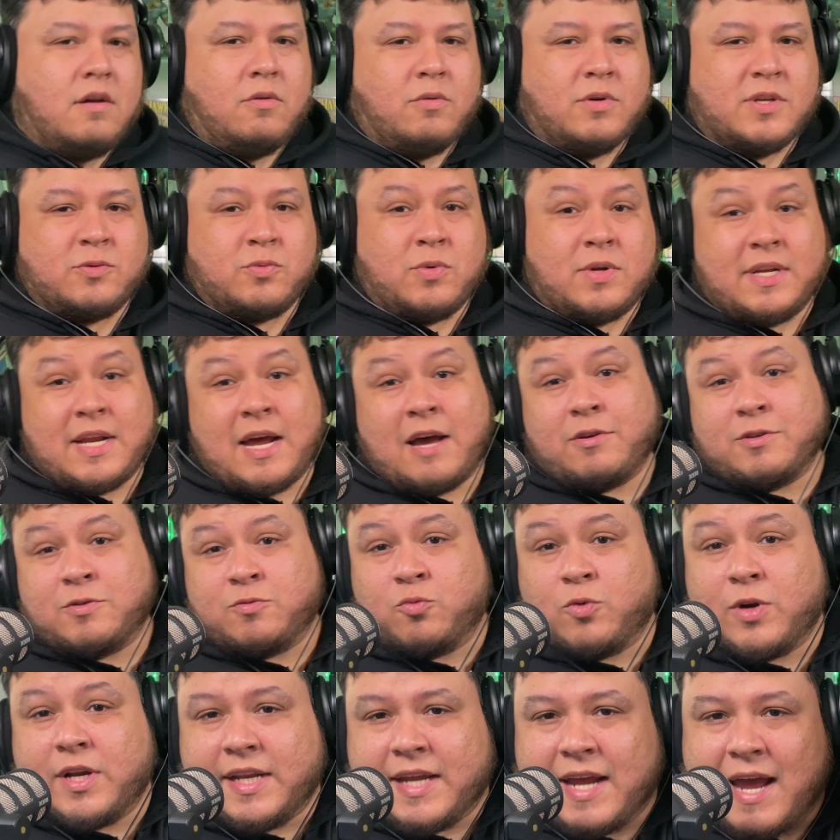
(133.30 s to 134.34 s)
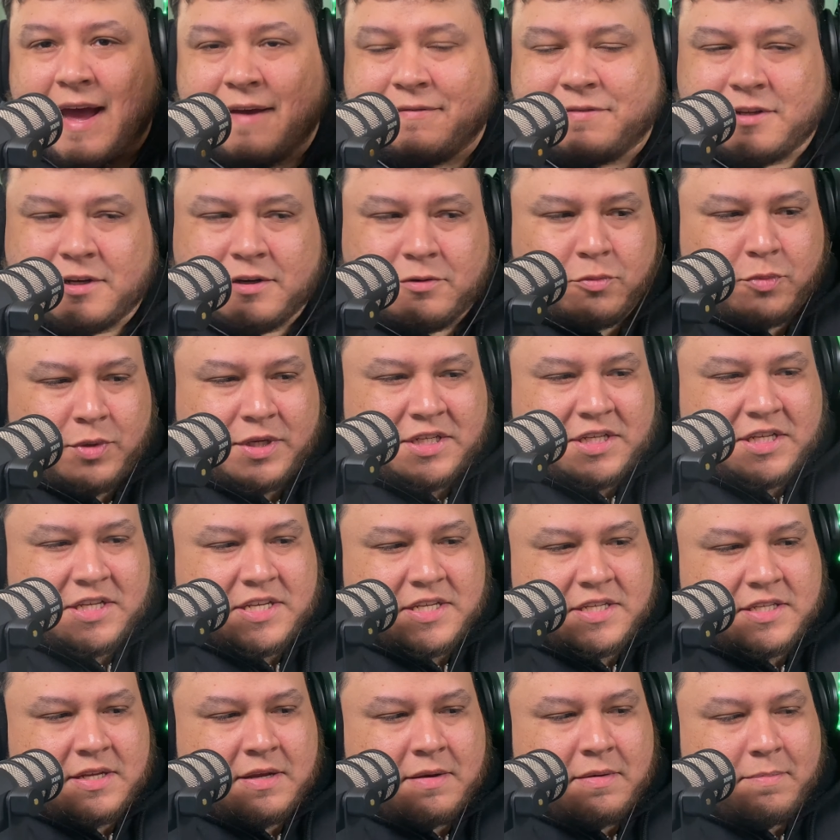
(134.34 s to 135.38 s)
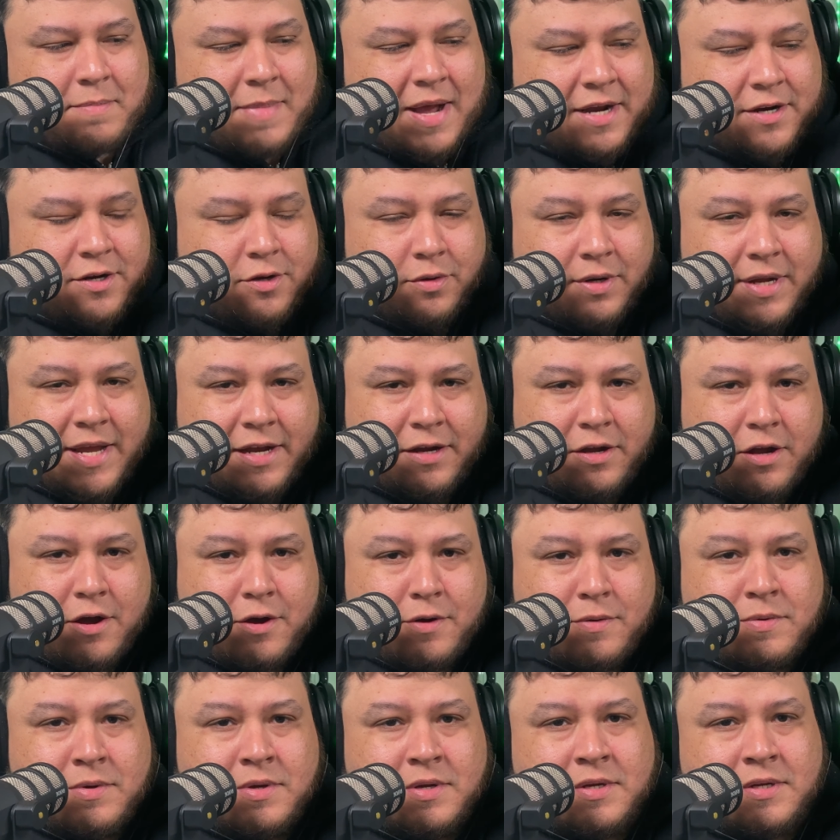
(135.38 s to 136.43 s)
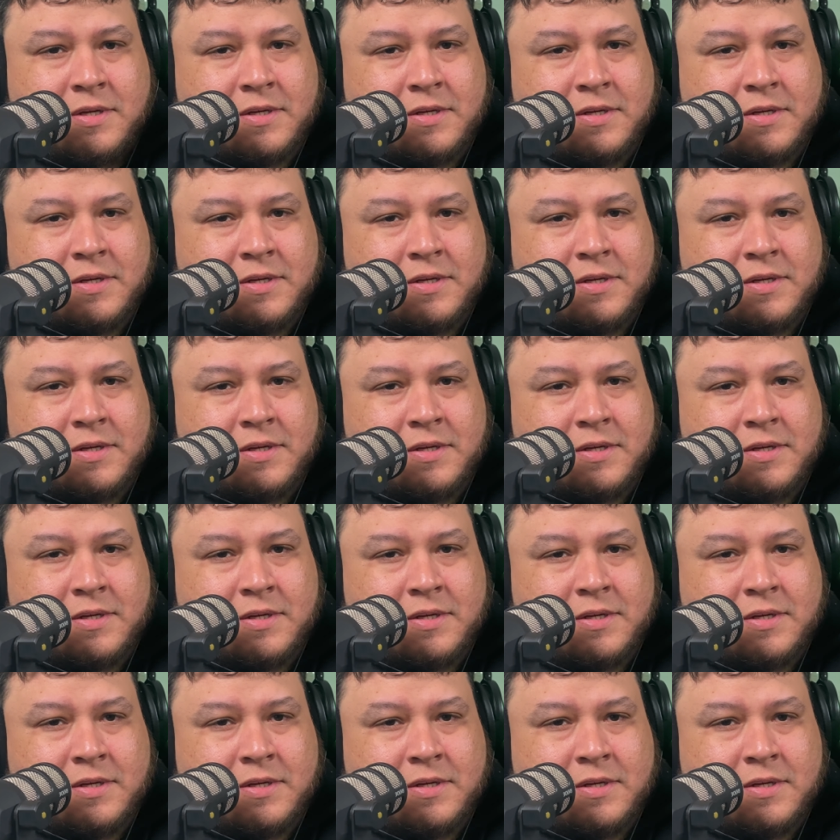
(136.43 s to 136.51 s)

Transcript: was one that I was really after, which is Mondo Gecko.